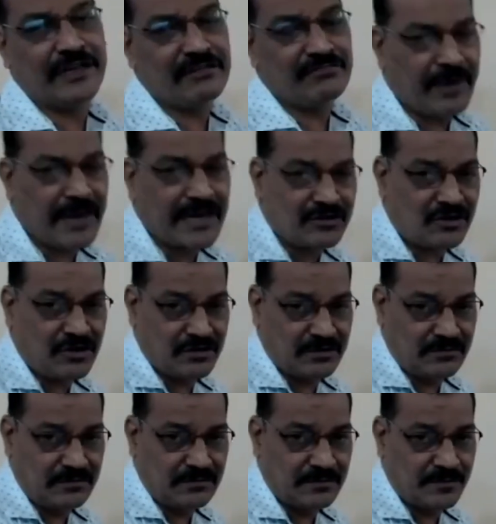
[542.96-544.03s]
in Python.
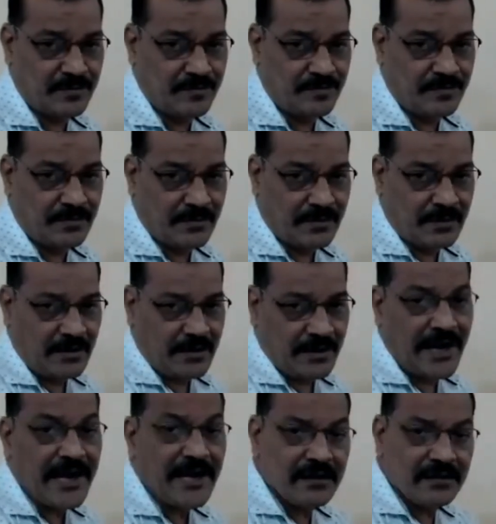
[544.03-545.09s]

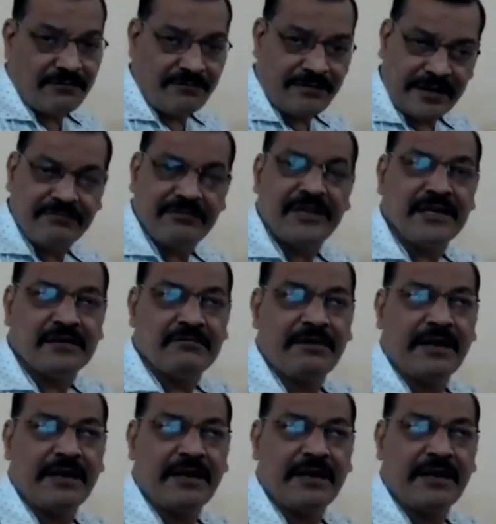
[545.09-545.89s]
And when we